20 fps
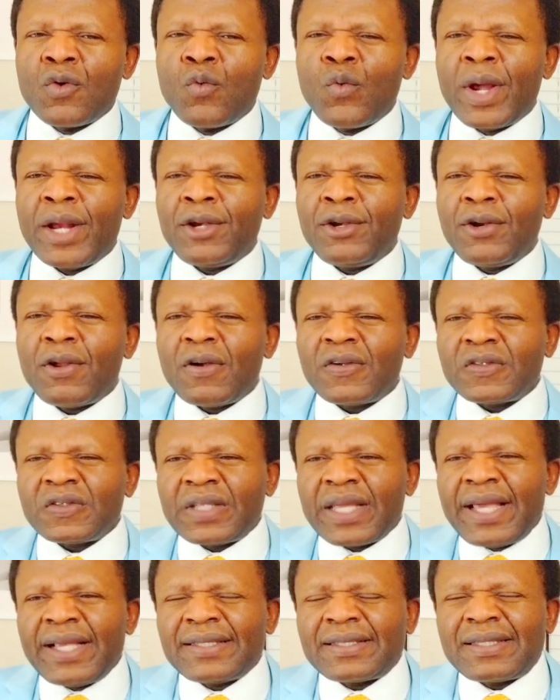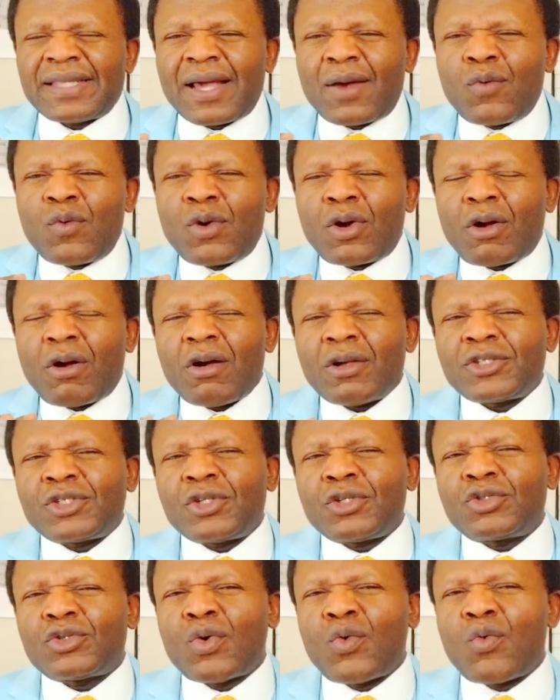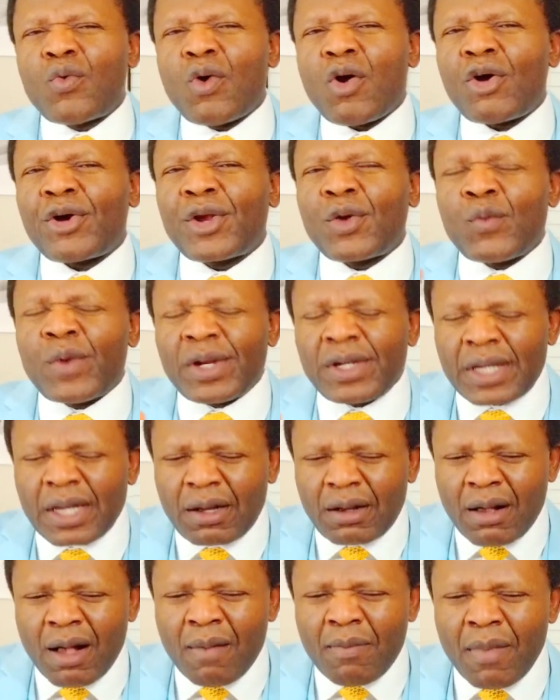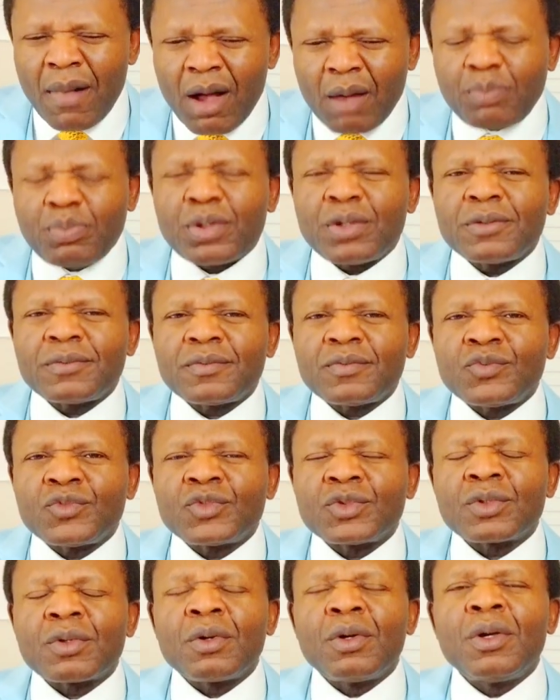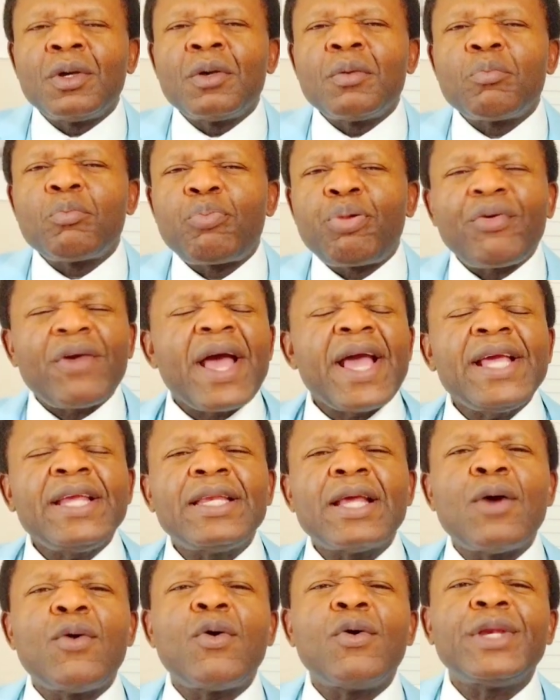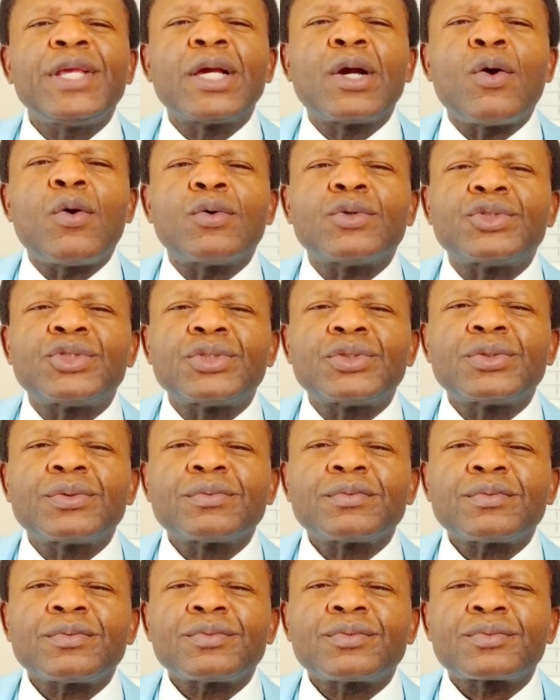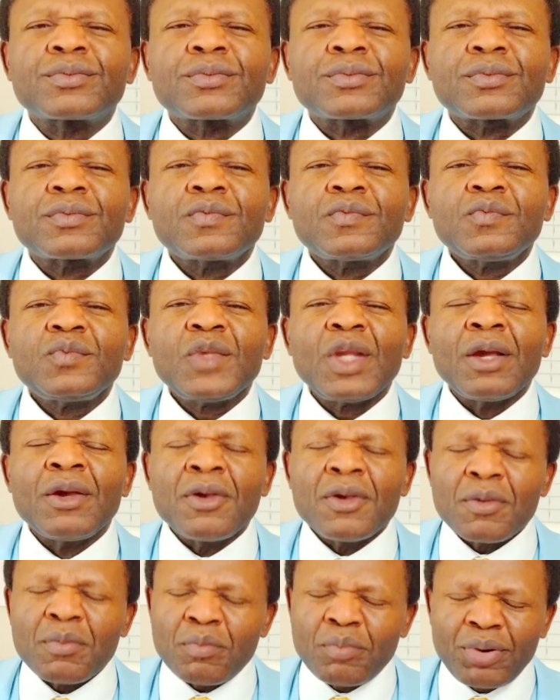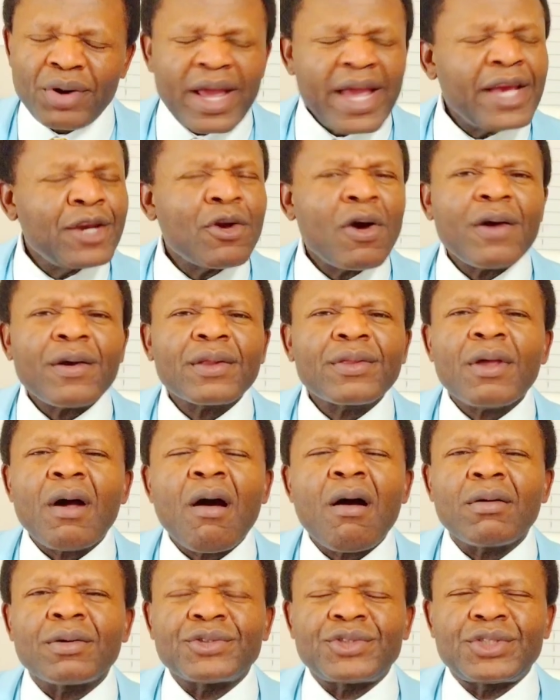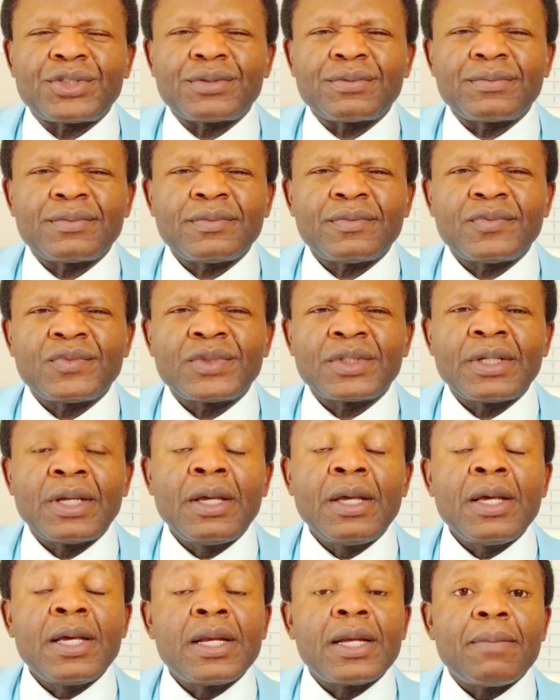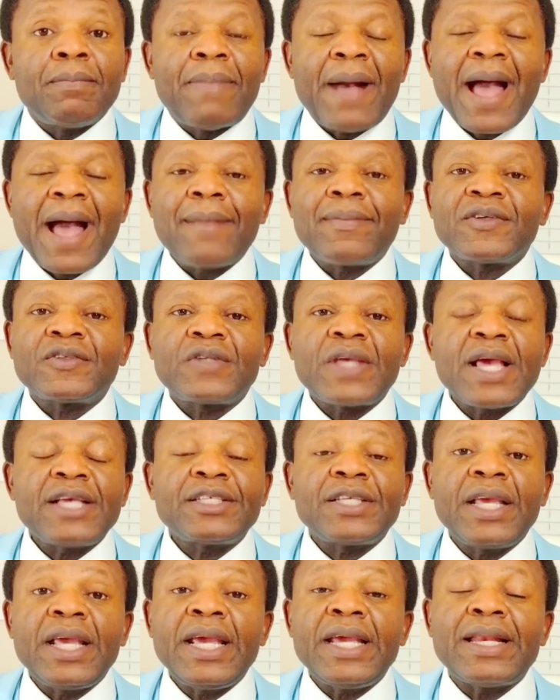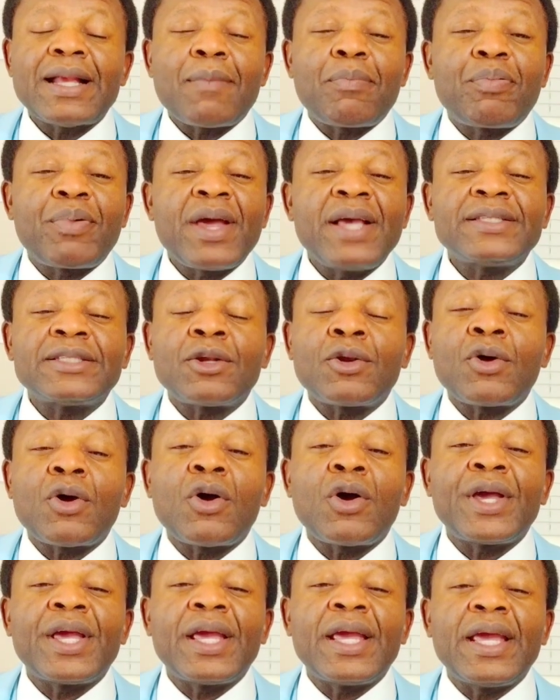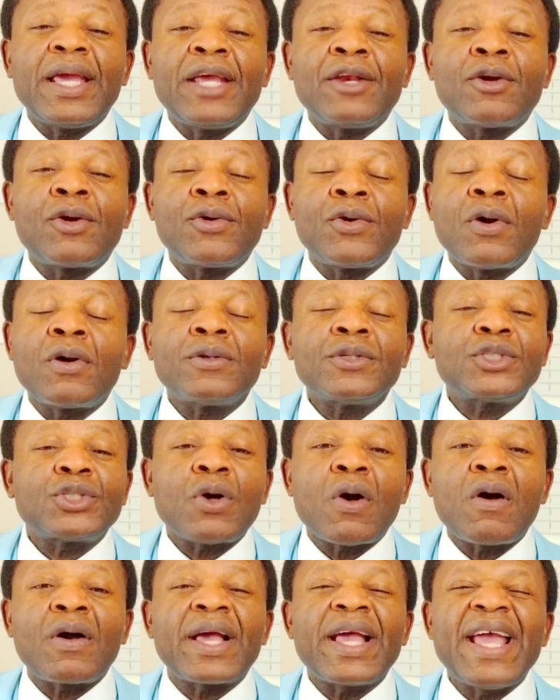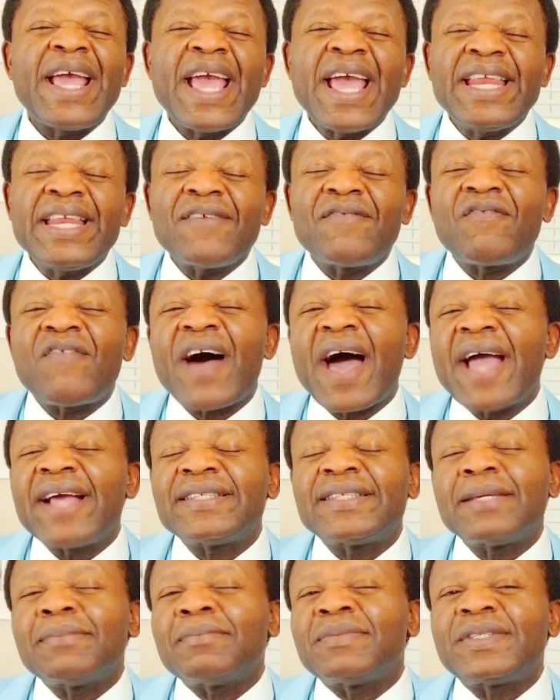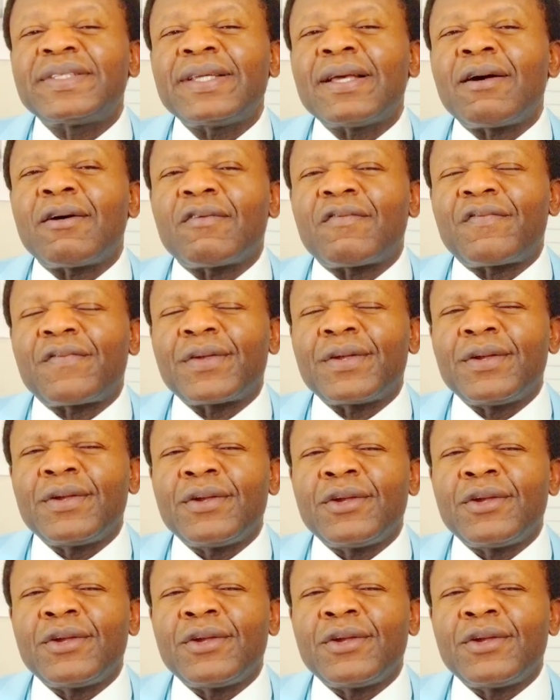When those things that will cause you to worry, when they come up, pray in the Holy Ghost. Pray in other tongues. Bible says he that prays in unknown tongue edifies himself.